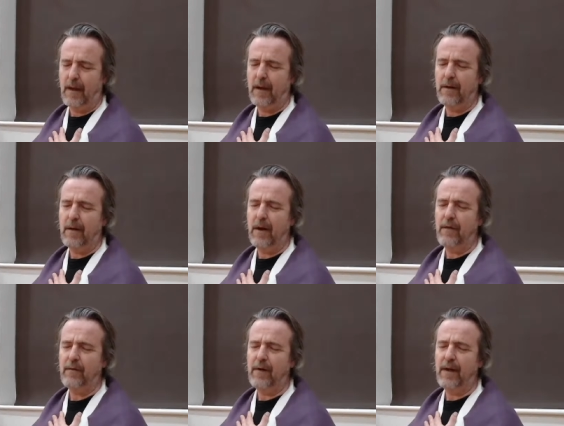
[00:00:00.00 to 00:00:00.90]
And
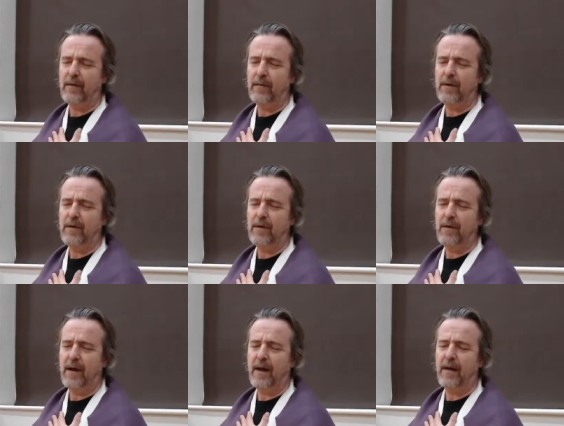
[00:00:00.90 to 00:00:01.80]
hopefully as we do
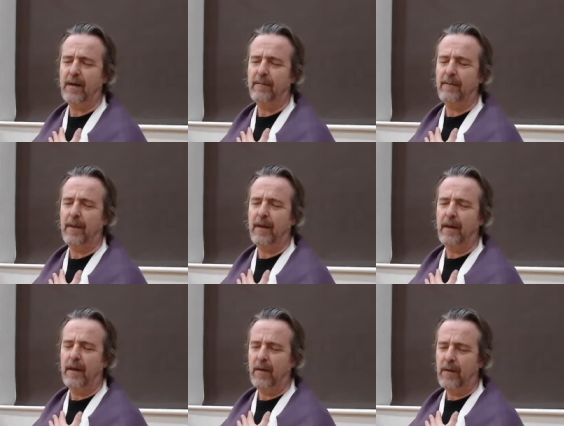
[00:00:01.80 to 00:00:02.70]
that,
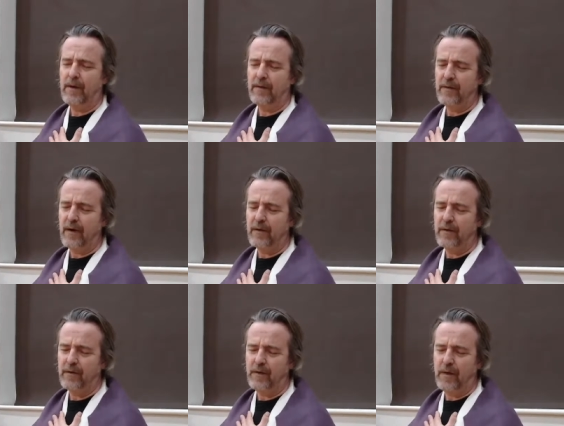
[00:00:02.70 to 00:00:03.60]
we can start to
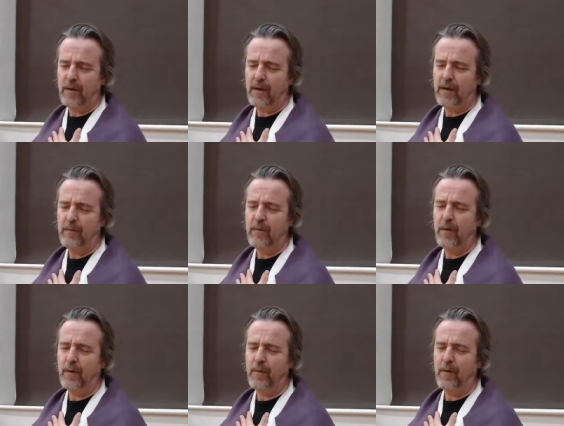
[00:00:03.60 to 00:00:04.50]
tune in
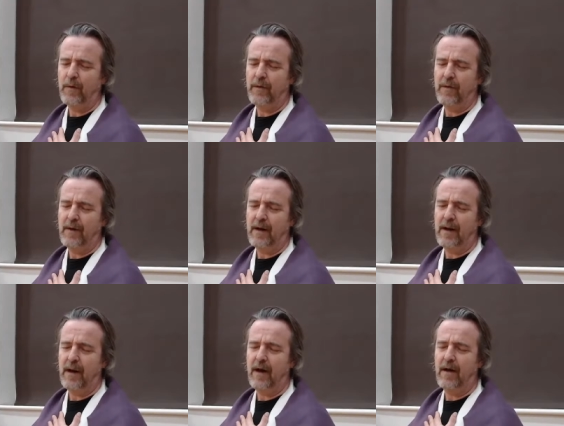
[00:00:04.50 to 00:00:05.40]
more and more to the
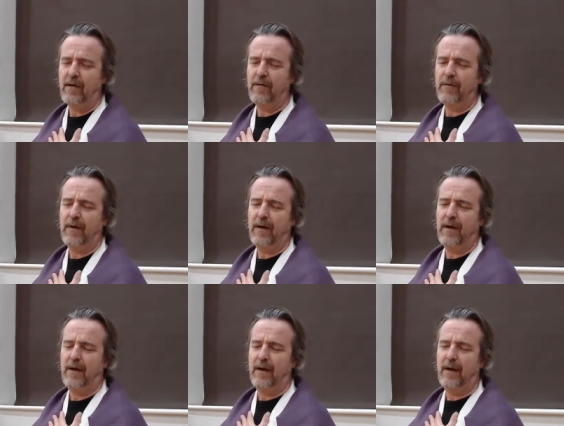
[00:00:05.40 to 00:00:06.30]
alive,
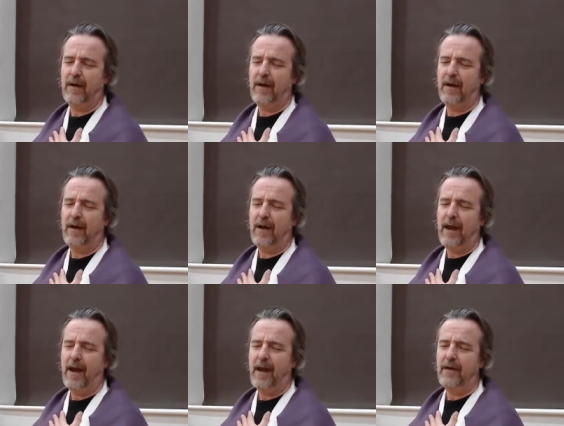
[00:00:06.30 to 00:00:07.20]

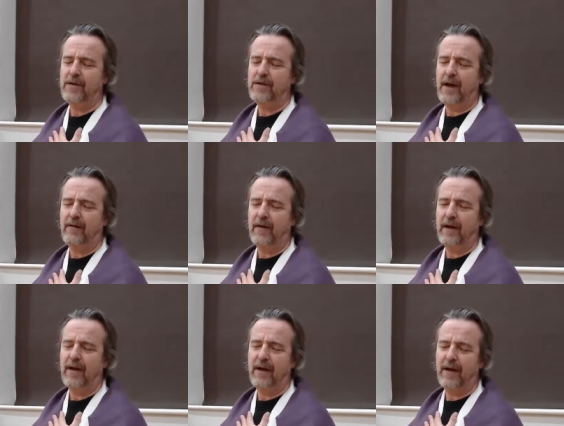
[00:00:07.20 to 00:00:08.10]

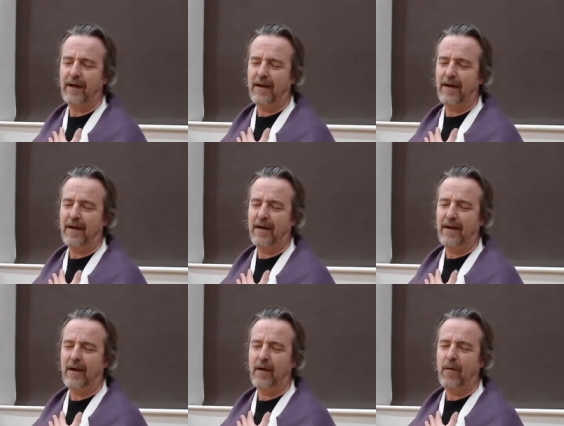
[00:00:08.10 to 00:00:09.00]
energetic
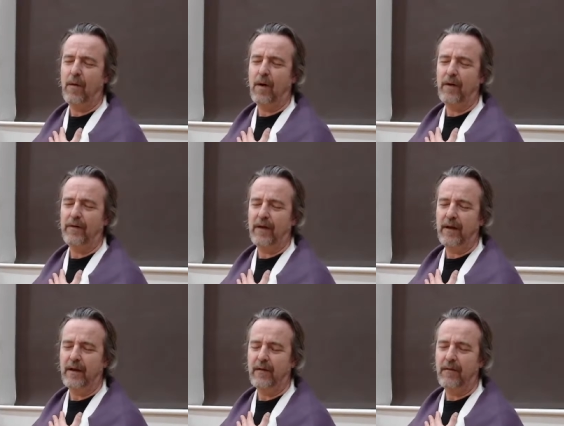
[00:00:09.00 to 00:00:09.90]
quality
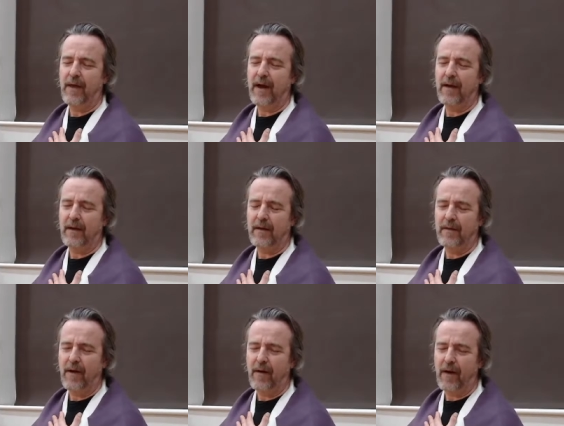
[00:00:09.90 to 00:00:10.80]
of that
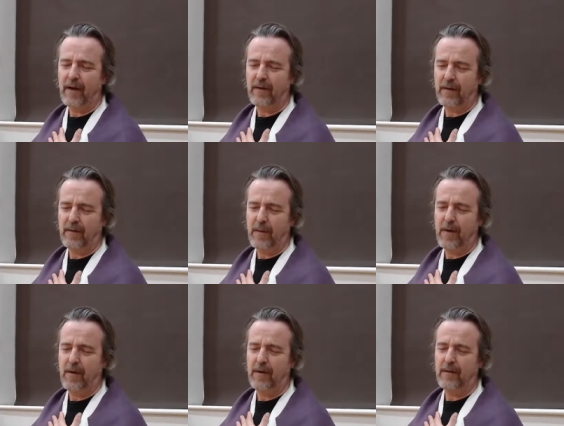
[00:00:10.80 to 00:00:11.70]
direct
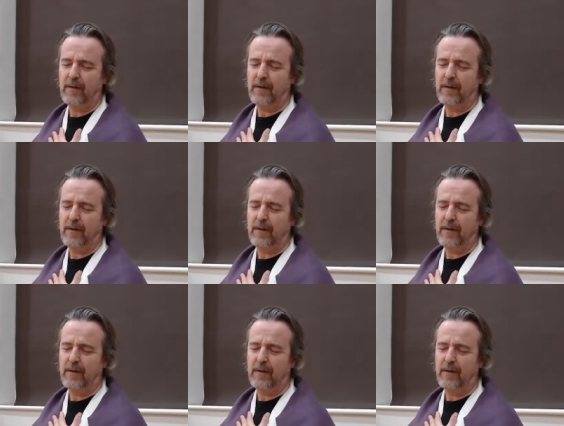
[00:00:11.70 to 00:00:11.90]
experience.